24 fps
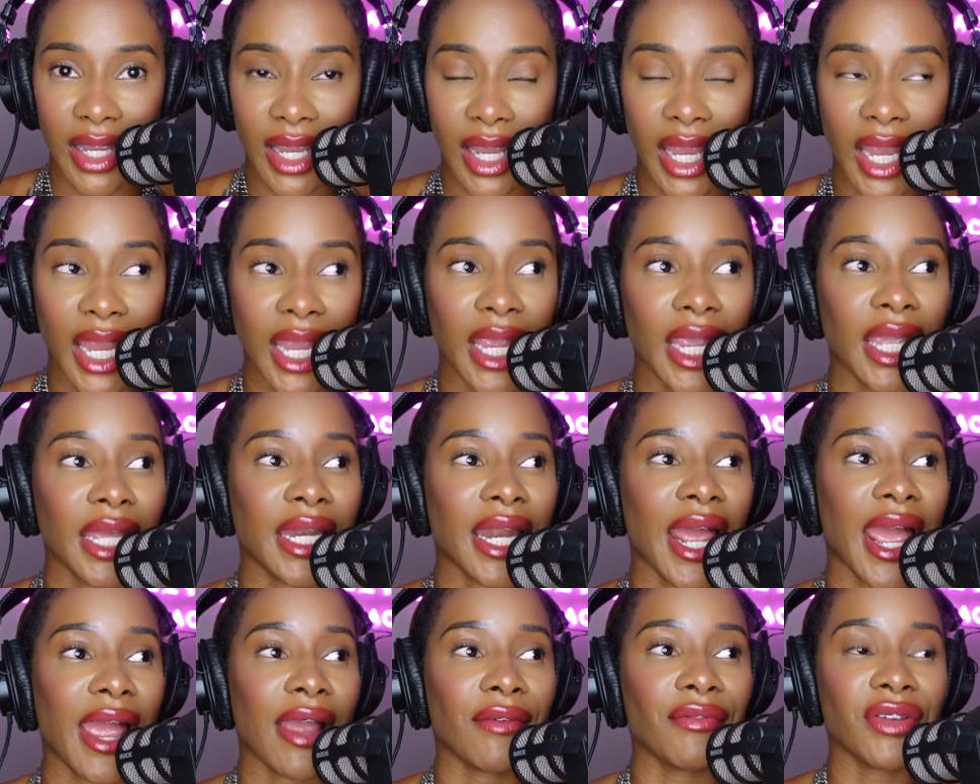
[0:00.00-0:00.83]
and
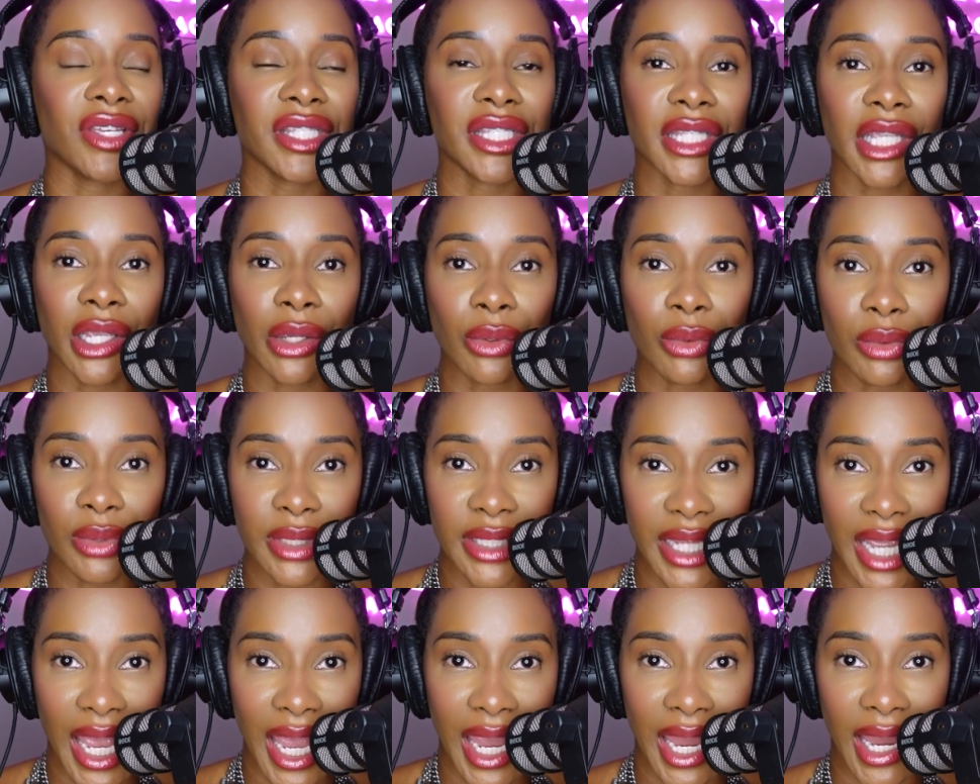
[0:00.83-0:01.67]
every single
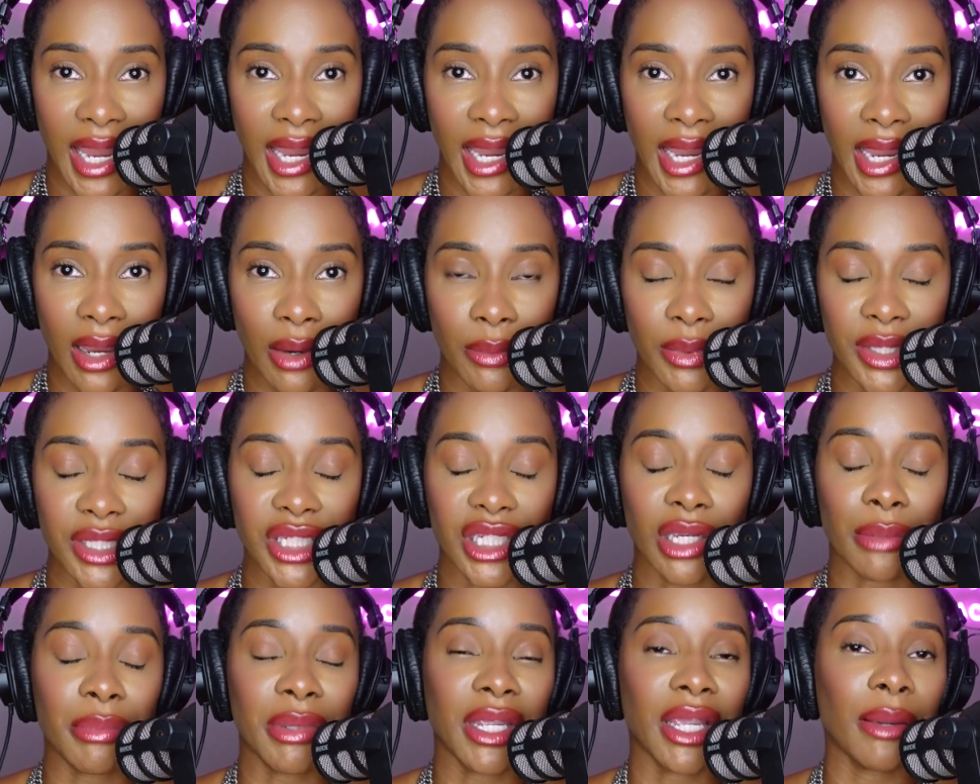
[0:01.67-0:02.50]
day we
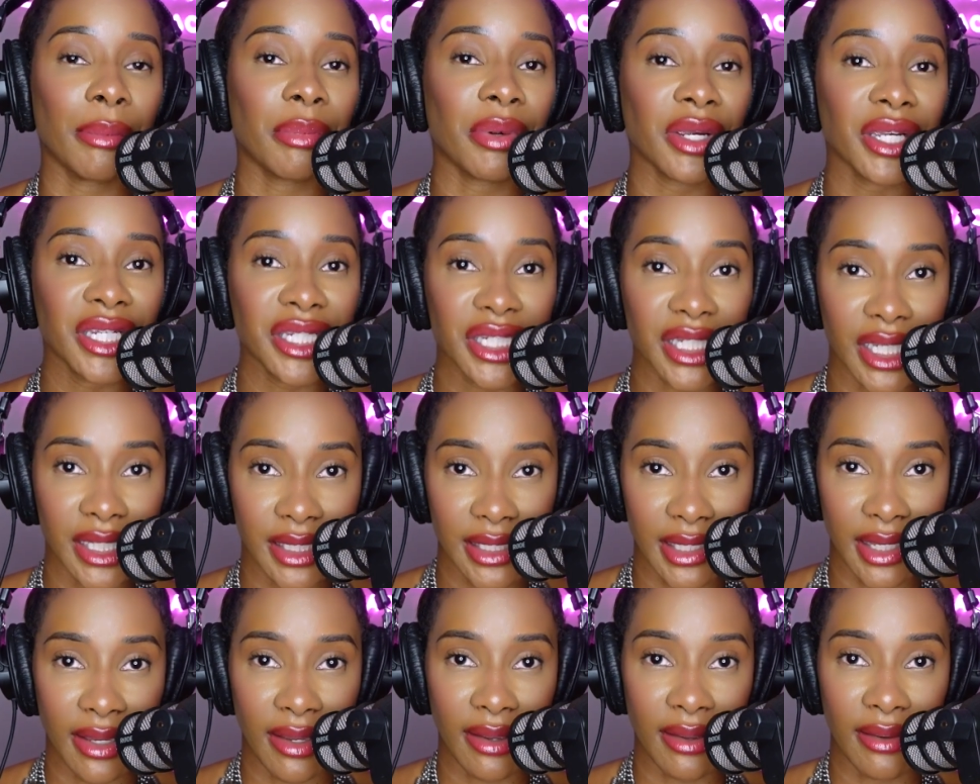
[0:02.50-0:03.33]
should be
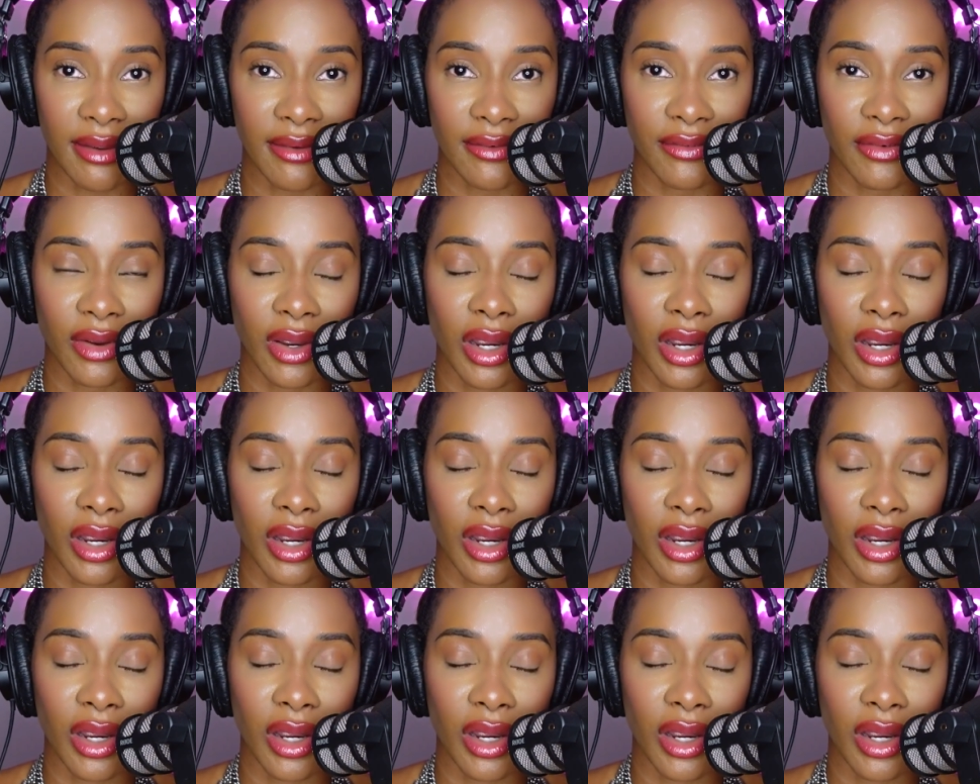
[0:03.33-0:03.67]
appreciative.